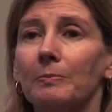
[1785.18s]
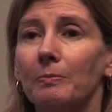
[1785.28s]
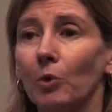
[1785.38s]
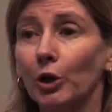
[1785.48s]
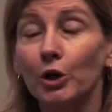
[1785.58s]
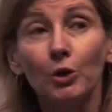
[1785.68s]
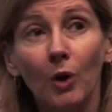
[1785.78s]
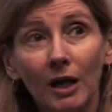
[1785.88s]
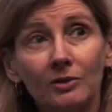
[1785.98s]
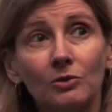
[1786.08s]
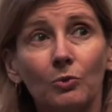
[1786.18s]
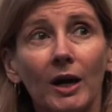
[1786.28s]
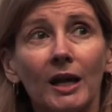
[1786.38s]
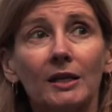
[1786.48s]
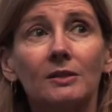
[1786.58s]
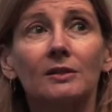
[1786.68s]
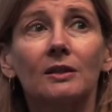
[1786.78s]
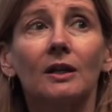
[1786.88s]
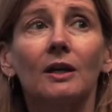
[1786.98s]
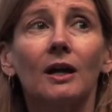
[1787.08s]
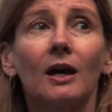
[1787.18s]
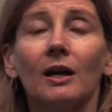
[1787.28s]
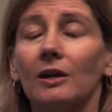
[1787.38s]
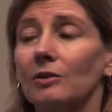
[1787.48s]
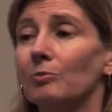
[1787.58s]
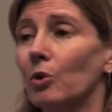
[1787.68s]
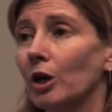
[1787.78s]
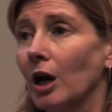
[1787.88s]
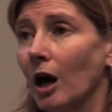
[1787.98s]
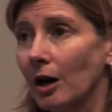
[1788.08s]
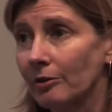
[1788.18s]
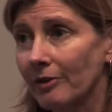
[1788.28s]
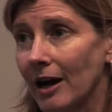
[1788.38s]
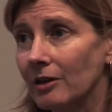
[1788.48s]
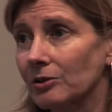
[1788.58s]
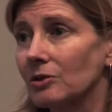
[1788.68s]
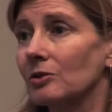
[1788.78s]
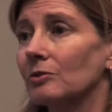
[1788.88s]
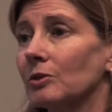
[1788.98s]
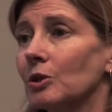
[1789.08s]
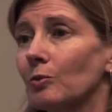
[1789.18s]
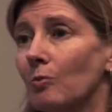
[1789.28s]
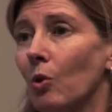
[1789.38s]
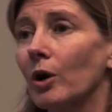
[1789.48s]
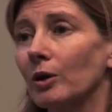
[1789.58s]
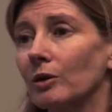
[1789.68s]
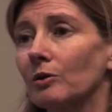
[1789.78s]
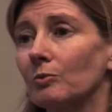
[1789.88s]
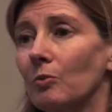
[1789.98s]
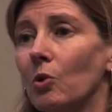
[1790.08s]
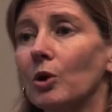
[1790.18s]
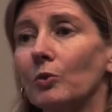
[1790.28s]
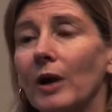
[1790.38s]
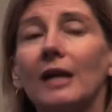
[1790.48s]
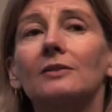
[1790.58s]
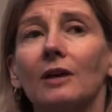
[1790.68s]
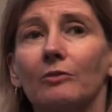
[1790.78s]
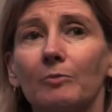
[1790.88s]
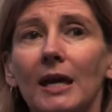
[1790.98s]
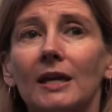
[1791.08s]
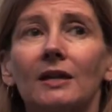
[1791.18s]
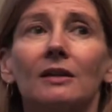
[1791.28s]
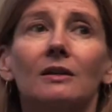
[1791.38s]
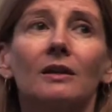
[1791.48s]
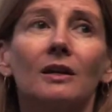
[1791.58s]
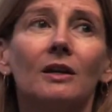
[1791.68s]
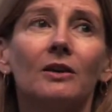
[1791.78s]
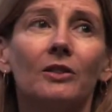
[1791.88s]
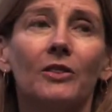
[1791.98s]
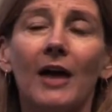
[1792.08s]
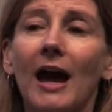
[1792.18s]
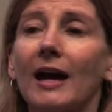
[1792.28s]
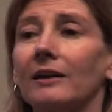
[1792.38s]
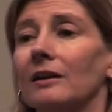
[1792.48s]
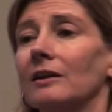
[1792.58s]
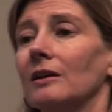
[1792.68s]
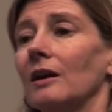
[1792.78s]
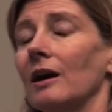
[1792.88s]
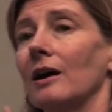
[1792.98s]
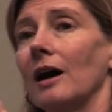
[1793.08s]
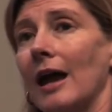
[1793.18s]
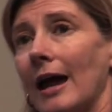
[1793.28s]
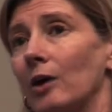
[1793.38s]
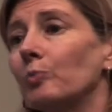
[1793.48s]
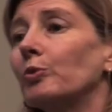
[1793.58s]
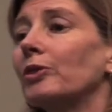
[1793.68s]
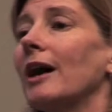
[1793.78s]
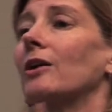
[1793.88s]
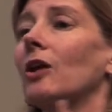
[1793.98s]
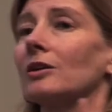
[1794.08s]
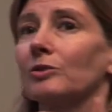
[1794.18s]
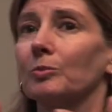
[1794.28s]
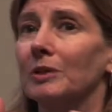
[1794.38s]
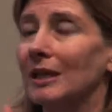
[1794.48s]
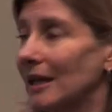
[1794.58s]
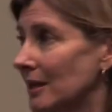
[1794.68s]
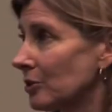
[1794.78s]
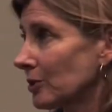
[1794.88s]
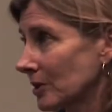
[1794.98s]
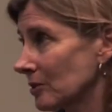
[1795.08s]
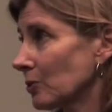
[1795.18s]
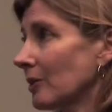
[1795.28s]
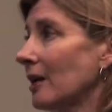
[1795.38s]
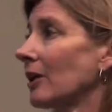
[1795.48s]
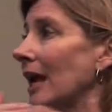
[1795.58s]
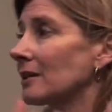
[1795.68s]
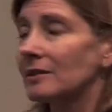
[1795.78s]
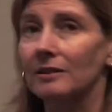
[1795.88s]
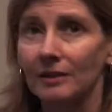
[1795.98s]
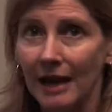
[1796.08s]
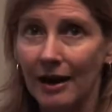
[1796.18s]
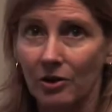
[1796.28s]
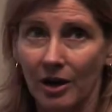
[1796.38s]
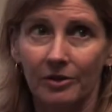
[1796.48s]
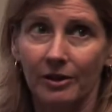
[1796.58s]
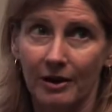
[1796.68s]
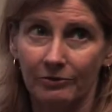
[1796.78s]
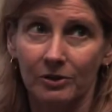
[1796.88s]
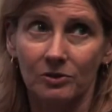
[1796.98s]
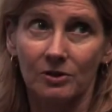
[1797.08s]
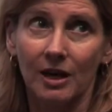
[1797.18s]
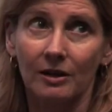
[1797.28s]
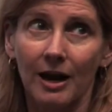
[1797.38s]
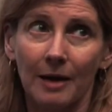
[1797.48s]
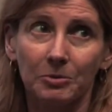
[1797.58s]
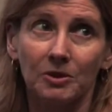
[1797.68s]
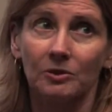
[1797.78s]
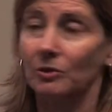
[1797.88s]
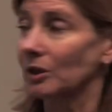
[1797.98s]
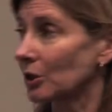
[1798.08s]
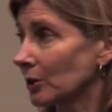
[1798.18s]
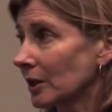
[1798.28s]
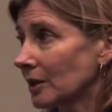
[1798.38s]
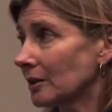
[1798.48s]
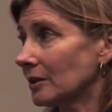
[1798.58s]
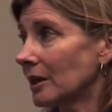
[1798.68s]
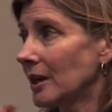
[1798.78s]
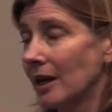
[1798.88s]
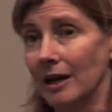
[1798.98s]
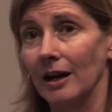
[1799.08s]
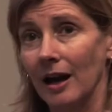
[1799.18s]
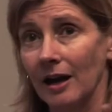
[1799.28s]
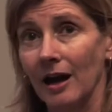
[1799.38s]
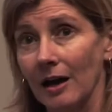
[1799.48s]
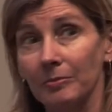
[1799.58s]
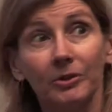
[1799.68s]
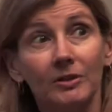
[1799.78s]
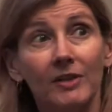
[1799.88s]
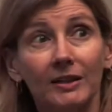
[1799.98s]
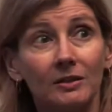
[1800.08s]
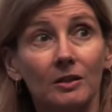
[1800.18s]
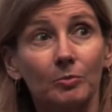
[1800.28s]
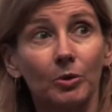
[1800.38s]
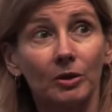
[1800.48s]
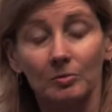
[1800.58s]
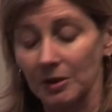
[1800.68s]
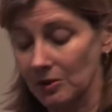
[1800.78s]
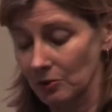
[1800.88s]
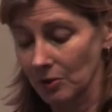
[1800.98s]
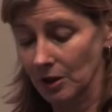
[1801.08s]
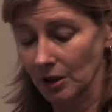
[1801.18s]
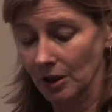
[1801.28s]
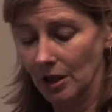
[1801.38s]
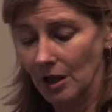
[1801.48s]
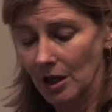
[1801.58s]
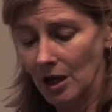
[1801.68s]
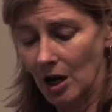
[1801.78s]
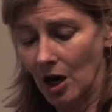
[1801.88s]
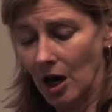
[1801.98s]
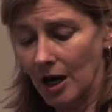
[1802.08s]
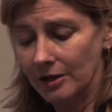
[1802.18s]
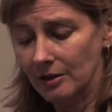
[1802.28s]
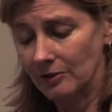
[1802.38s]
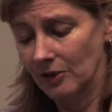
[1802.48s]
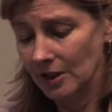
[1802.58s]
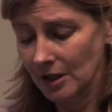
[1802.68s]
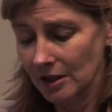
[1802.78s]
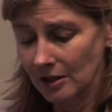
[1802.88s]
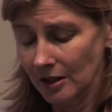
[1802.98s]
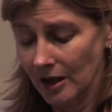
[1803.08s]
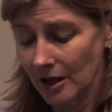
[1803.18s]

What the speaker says: more nuanced ways, more carve-outs, you know, more ways of making that a help without also being a hindrance, without canceling out other efforts that are absolutely critical. And I believe that's an important piece of work. On the